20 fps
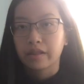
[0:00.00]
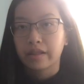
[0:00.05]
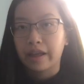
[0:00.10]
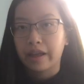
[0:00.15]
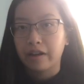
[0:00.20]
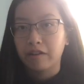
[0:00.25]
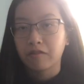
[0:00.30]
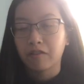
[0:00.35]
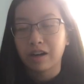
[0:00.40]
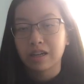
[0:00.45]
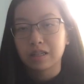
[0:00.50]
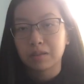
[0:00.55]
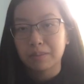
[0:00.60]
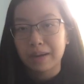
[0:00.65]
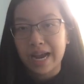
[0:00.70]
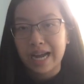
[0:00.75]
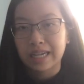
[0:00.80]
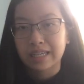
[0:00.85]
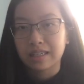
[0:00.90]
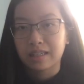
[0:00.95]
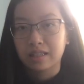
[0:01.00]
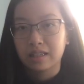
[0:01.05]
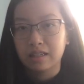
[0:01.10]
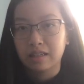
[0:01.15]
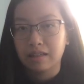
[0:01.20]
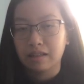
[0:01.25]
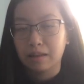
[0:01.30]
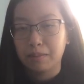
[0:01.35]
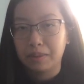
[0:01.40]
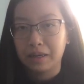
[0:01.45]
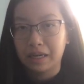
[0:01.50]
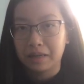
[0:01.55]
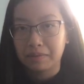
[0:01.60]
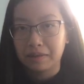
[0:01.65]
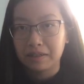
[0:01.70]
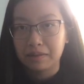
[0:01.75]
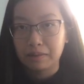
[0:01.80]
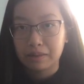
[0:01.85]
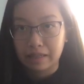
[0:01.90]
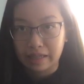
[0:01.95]
They rush back to the
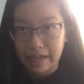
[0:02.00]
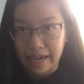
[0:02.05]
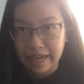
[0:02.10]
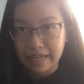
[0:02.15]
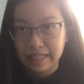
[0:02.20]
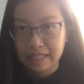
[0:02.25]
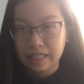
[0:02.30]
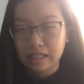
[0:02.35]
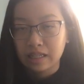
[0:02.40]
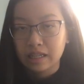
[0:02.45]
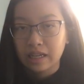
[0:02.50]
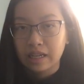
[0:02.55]
pyramid with Kate